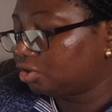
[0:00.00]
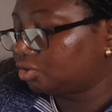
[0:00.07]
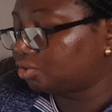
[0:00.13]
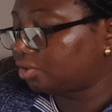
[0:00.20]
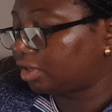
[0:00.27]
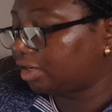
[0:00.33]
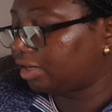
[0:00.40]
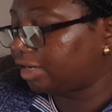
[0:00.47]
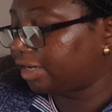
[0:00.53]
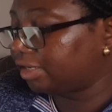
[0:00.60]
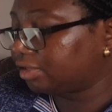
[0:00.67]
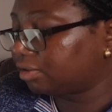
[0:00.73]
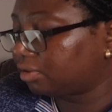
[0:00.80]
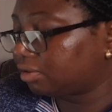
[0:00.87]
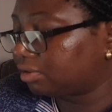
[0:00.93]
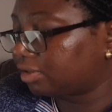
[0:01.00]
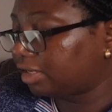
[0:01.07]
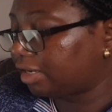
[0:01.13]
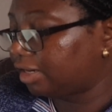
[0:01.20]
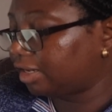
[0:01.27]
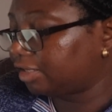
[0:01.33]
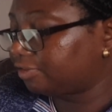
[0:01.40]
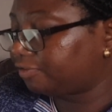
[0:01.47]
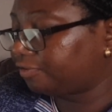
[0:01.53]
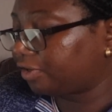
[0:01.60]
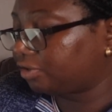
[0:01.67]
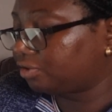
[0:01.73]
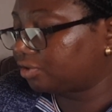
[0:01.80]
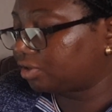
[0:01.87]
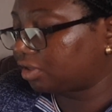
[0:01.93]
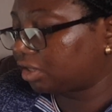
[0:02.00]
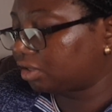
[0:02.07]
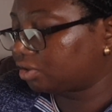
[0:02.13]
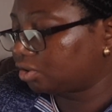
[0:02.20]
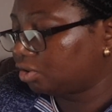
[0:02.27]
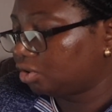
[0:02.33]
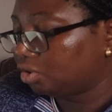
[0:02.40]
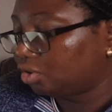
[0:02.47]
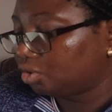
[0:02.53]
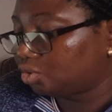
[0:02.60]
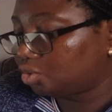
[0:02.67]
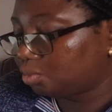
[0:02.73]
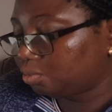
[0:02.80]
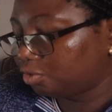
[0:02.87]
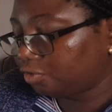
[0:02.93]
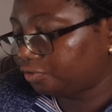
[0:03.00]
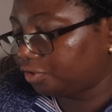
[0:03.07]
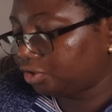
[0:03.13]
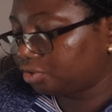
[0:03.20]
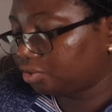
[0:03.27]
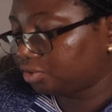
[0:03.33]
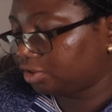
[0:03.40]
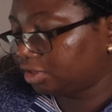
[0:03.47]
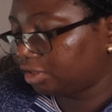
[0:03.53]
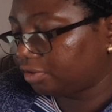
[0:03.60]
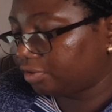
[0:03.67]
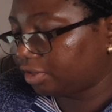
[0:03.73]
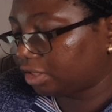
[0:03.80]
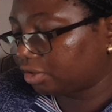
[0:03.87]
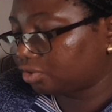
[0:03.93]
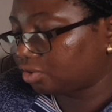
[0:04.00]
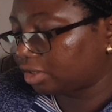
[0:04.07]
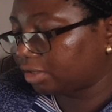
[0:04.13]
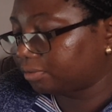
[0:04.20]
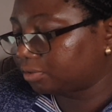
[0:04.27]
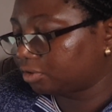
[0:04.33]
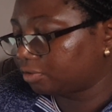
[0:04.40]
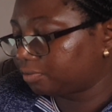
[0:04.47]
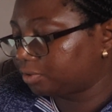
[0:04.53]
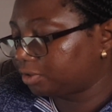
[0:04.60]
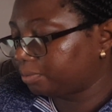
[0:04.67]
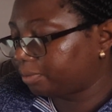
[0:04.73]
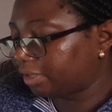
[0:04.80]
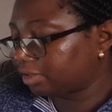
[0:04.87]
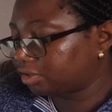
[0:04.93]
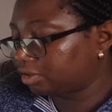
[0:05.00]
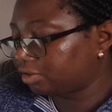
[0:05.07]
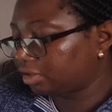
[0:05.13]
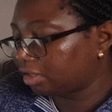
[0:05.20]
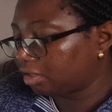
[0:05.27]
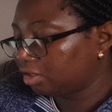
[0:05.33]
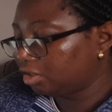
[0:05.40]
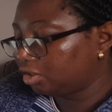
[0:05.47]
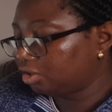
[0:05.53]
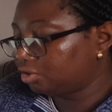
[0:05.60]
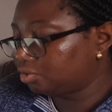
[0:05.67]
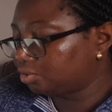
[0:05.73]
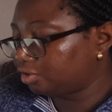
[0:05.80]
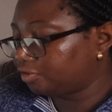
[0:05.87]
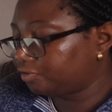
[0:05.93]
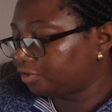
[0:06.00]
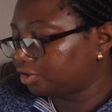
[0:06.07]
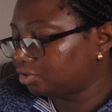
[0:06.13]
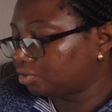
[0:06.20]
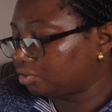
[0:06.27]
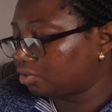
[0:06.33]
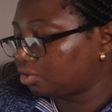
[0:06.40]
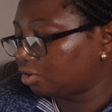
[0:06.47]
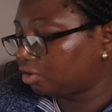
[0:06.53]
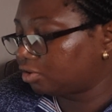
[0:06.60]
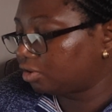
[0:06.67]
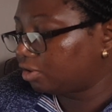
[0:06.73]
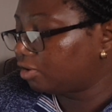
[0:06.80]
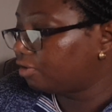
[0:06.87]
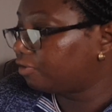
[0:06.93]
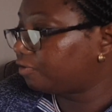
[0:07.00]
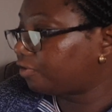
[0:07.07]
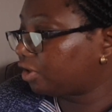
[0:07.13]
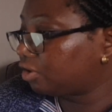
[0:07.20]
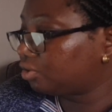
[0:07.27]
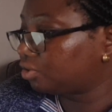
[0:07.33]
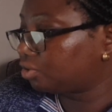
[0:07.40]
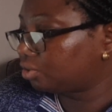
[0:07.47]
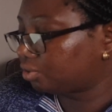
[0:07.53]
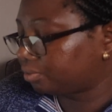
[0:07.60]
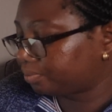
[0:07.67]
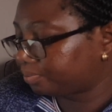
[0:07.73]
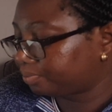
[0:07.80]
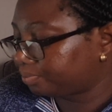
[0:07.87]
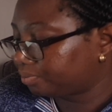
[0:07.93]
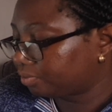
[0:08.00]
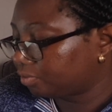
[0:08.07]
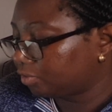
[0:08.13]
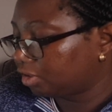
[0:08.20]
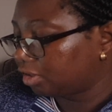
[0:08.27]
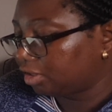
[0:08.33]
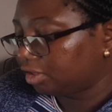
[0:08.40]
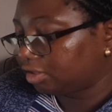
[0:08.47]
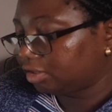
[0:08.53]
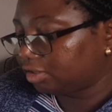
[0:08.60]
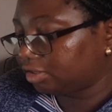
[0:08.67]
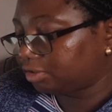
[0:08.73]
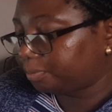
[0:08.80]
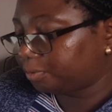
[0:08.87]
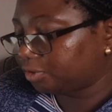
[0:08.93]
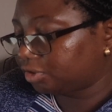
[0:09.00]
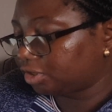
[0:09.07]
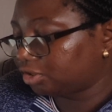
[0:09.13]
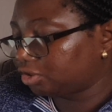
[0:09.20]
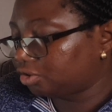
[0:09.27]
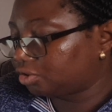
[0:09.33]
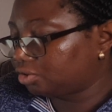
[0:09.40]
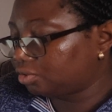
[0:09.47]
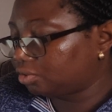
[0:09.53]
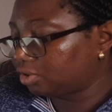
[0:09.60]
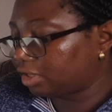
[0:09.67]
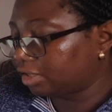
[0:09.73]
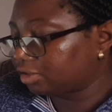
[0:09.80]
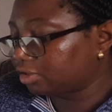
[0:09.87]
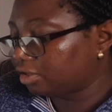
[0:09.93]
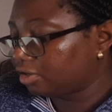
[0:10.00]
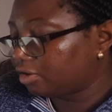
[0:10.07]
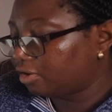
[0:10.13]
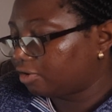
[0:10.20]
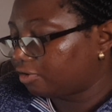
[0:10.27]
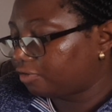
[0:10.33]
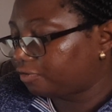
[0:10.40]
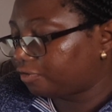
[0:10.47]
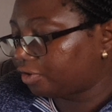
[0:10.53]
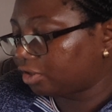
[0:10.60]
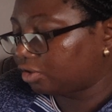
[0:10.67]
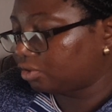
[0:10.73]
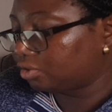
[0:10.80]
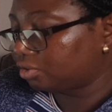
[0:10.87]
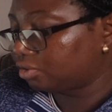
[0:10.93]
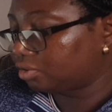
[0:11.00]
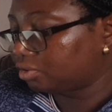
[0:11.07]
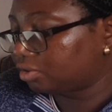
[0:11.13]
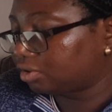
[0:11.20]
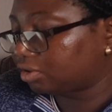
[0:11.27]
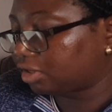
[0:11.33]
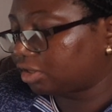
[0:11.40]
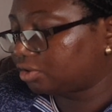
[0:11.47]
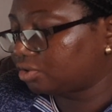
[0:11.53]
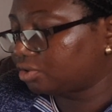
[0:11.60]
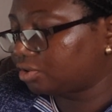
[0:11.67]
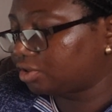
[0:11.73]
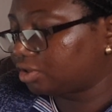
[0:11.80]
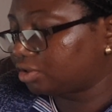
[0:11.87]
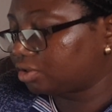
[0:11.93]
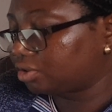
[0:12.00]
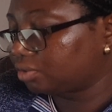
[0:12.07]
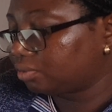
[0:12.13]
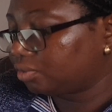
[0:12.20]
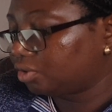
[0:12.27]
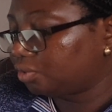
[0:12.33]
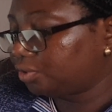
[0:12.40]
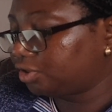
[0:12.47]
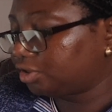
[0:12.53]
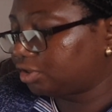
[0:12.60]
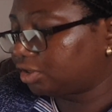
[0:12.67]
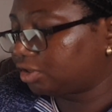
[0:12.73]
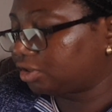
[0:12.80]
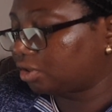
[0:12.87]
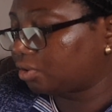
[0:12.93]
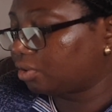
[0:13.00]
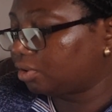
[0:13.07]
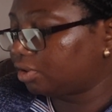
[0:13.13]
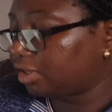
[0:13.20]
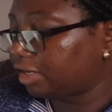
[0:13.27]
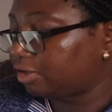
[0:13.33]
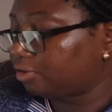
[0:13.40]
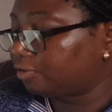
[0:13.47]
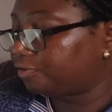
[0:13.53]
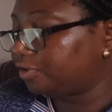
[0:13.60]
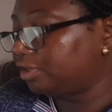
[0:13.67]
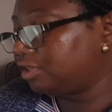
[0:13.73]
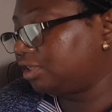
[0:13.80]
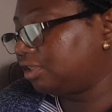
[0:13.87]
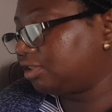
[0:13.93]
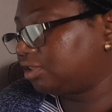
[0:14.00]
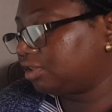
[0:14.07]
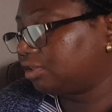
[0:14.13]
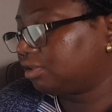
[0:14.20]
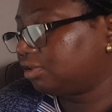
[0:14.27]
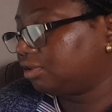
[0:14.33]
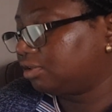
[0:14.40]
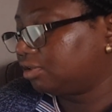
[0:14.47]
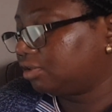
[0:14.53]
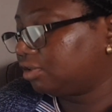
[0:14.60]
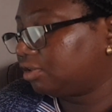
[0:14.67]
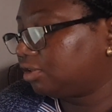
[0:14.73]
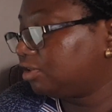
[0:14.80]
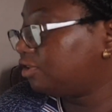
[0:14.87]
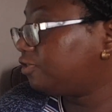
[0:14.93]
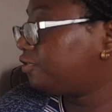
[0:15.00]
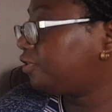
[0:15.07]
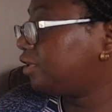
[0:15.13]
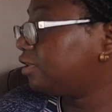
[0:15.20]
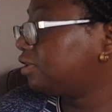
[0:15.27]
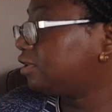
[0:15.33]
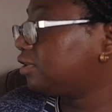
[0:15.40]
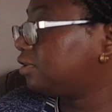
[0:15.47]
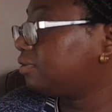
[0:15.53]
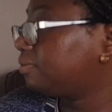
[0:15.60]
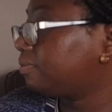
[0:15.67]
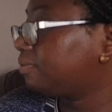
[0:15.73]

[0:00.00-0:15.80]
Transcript: to alert phagocytes to move into the area to absorb the bacteria into a vesicle called phagosome. This process is known as phagocytosis, which is a second line of innate defense.